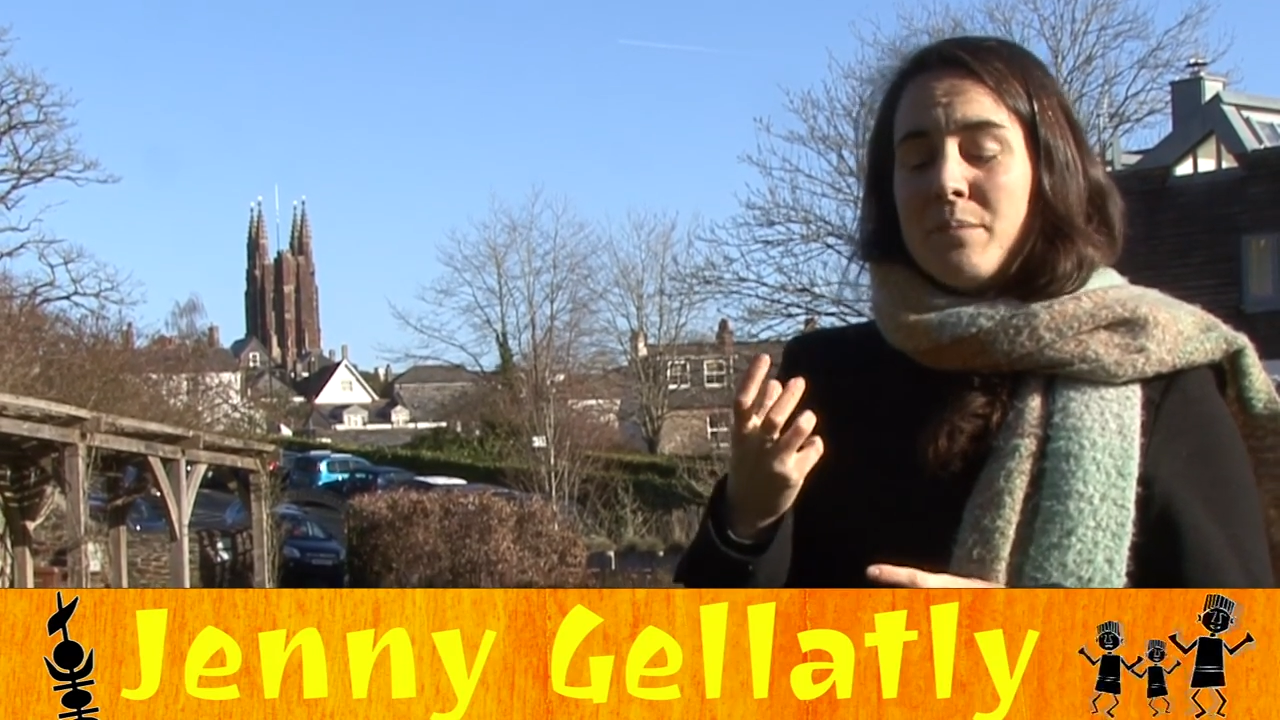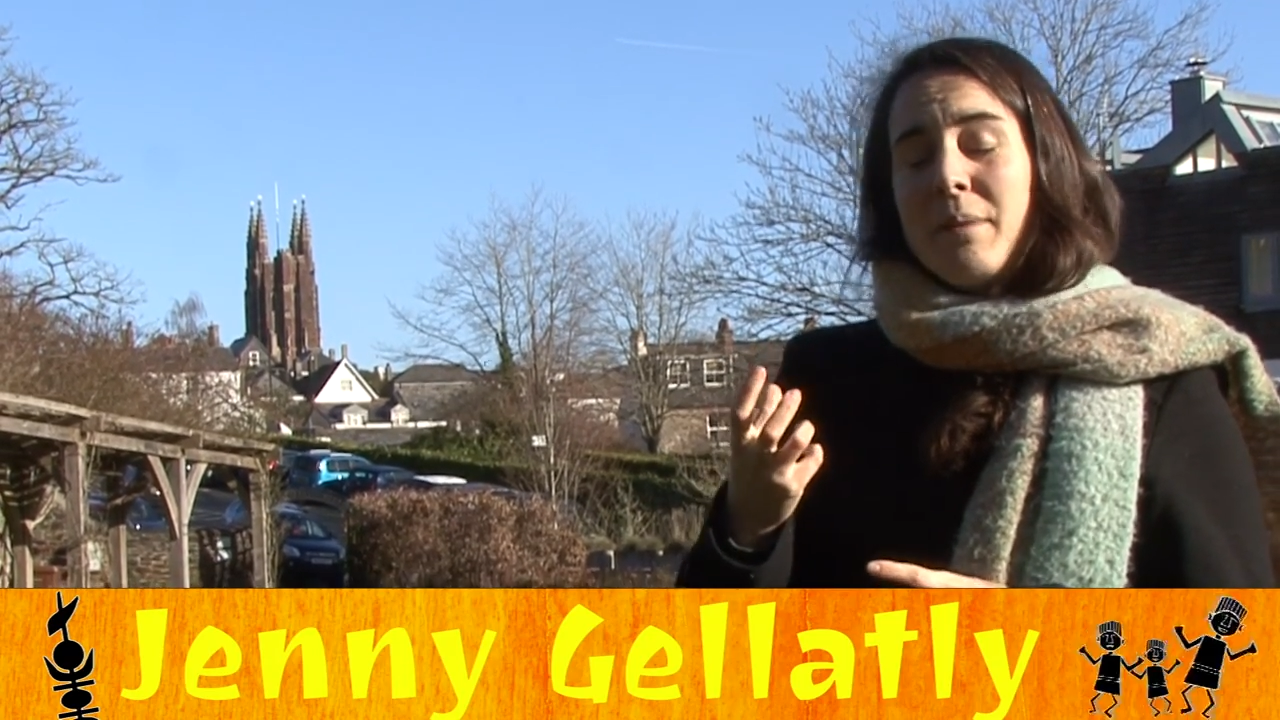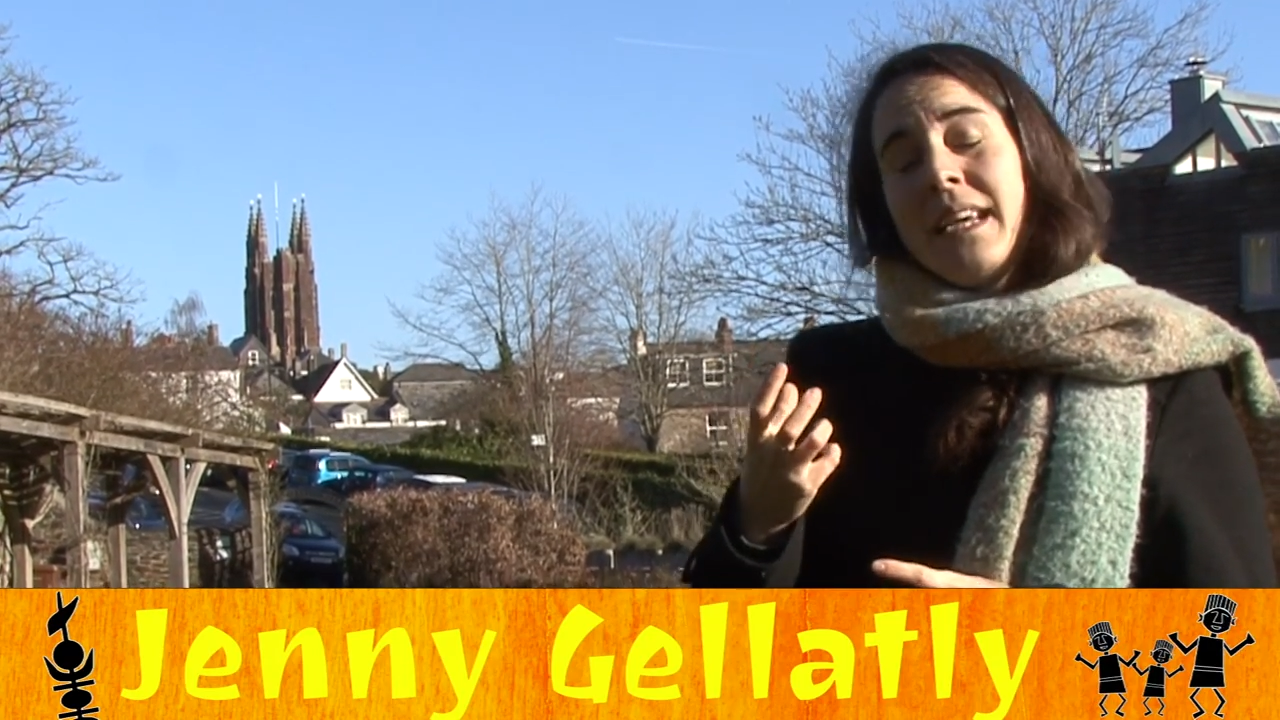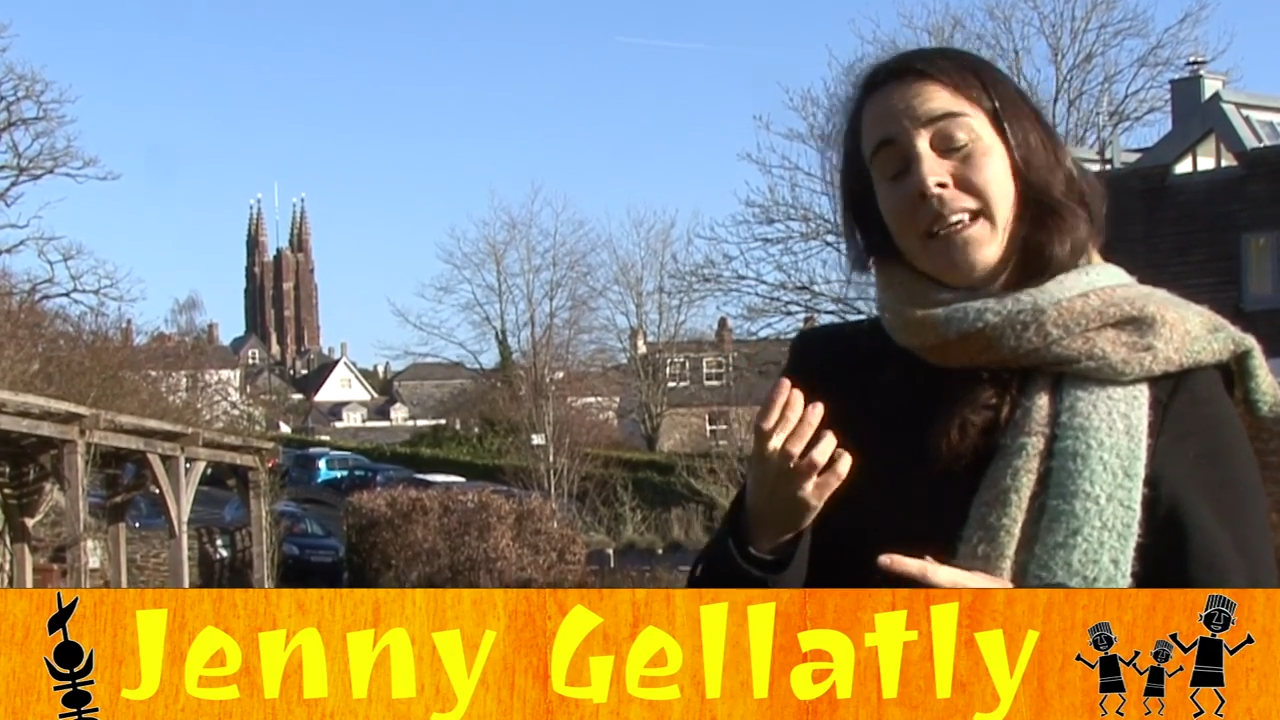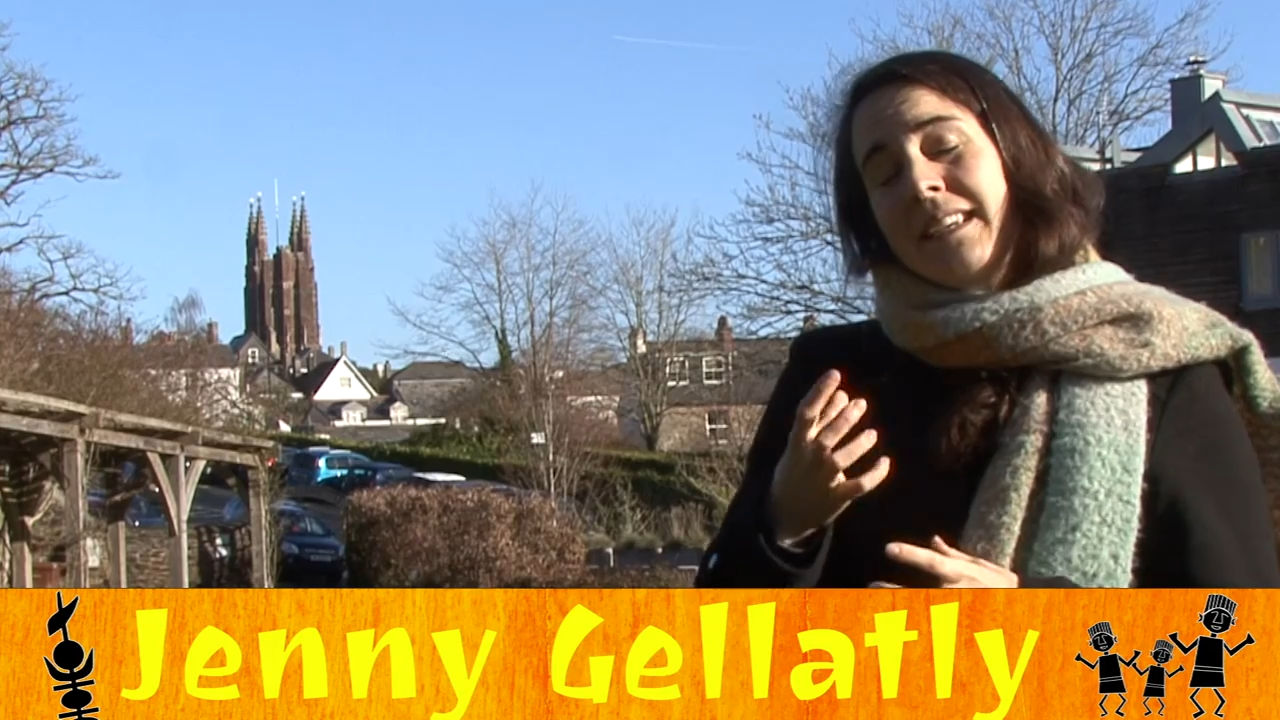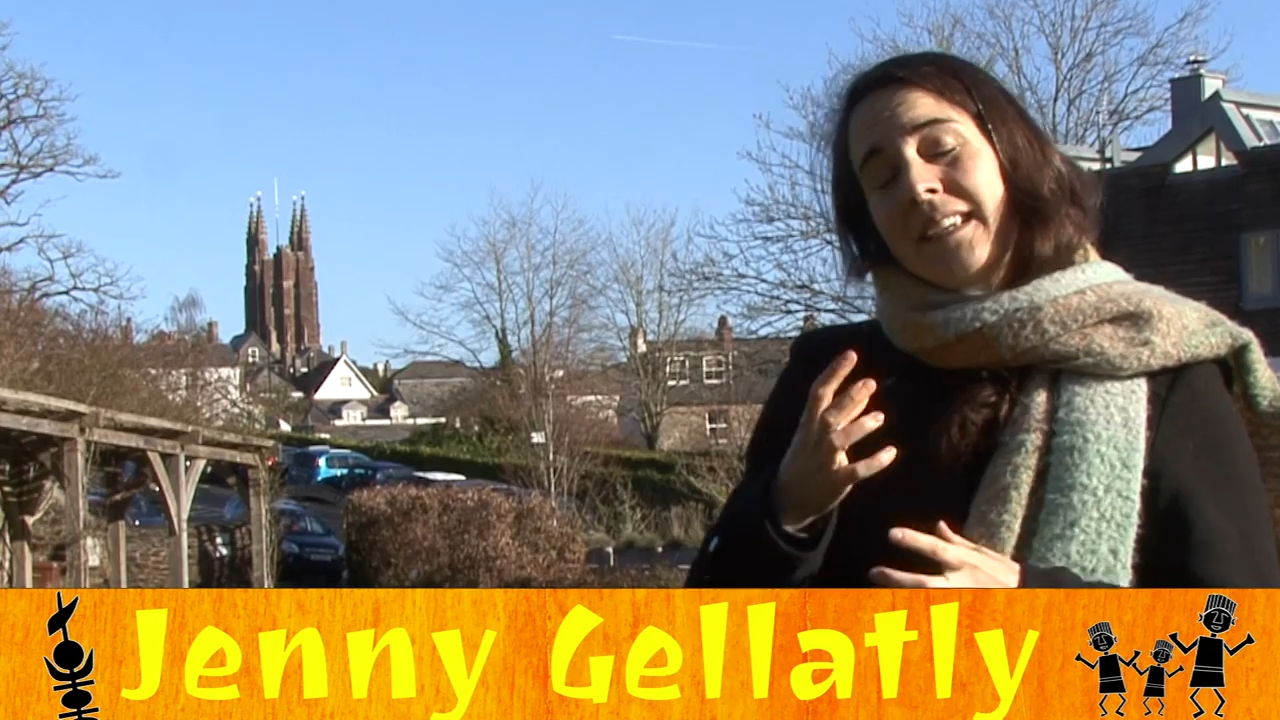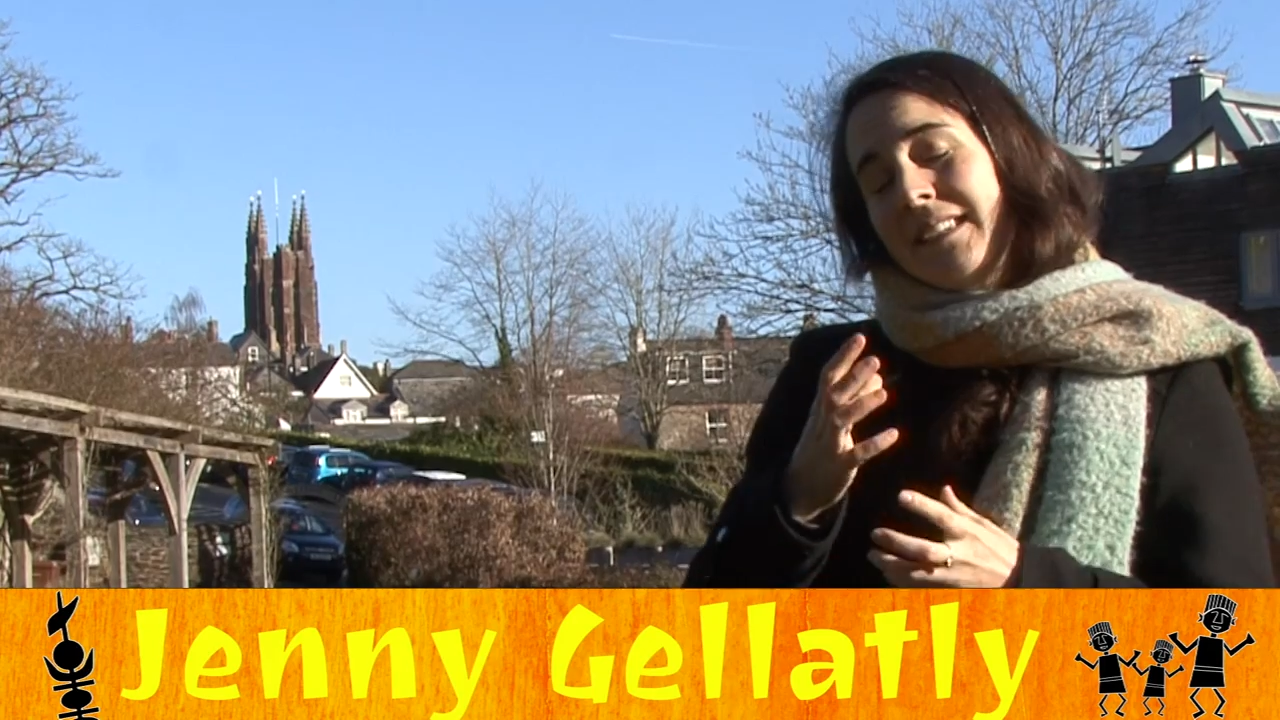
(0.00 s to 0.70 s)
been,